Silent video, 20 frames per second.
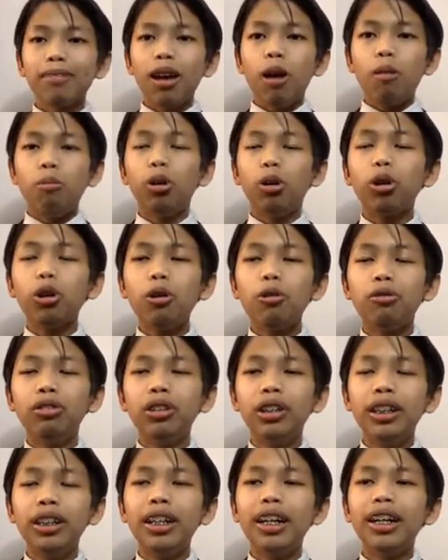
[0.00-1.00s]

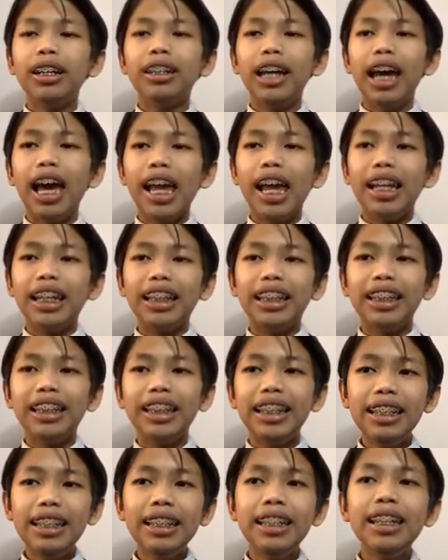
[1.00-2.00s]
Moreover, the
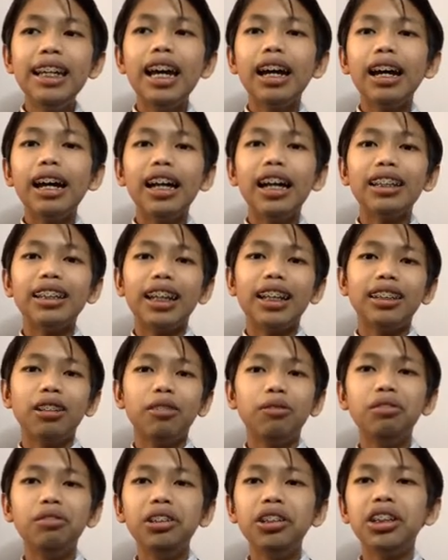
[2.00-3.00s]
LED acts as a
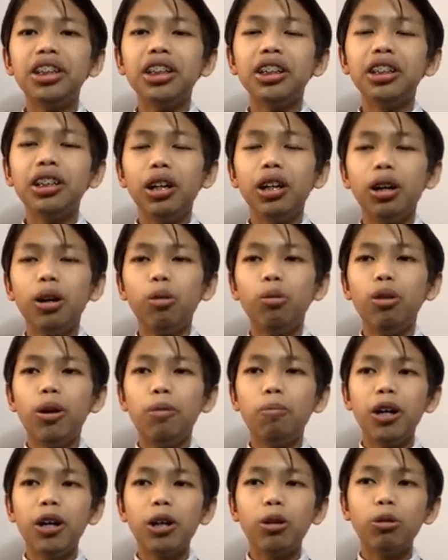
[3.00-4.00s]
feature
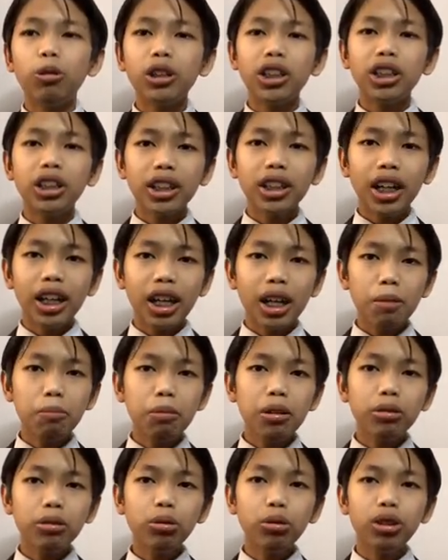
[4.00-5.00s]
whereby coaches are
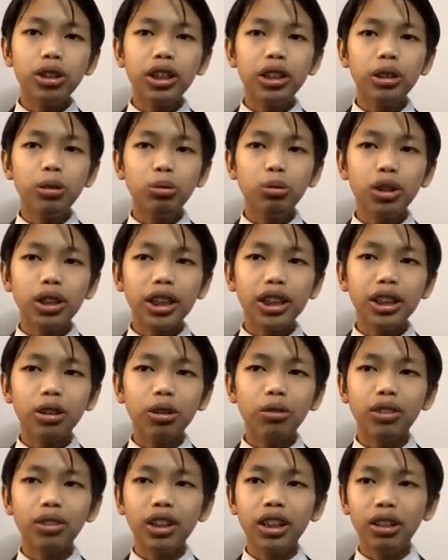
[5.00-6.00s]
able to see usage
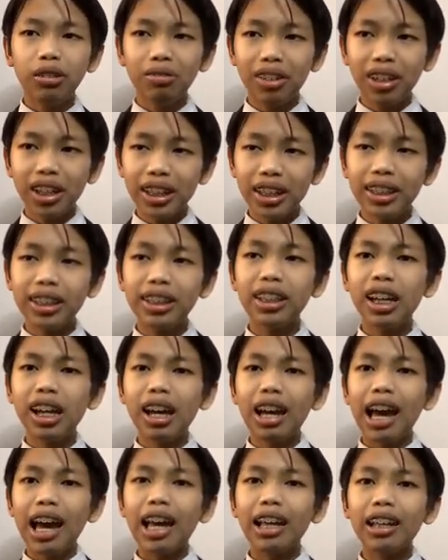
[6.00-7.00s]
of the device
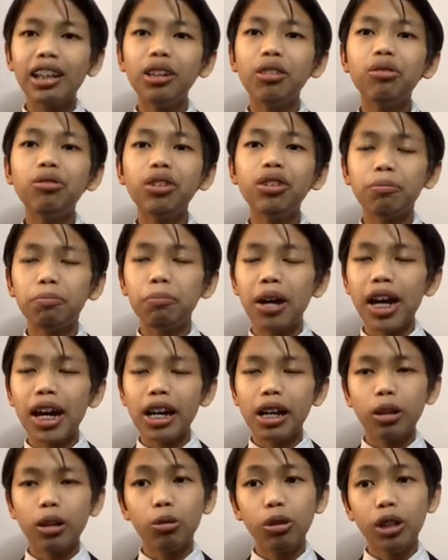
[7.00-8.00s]
and give feedback
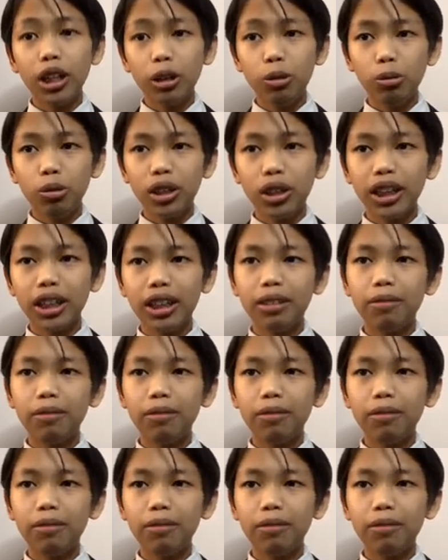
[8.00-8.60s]
to the user.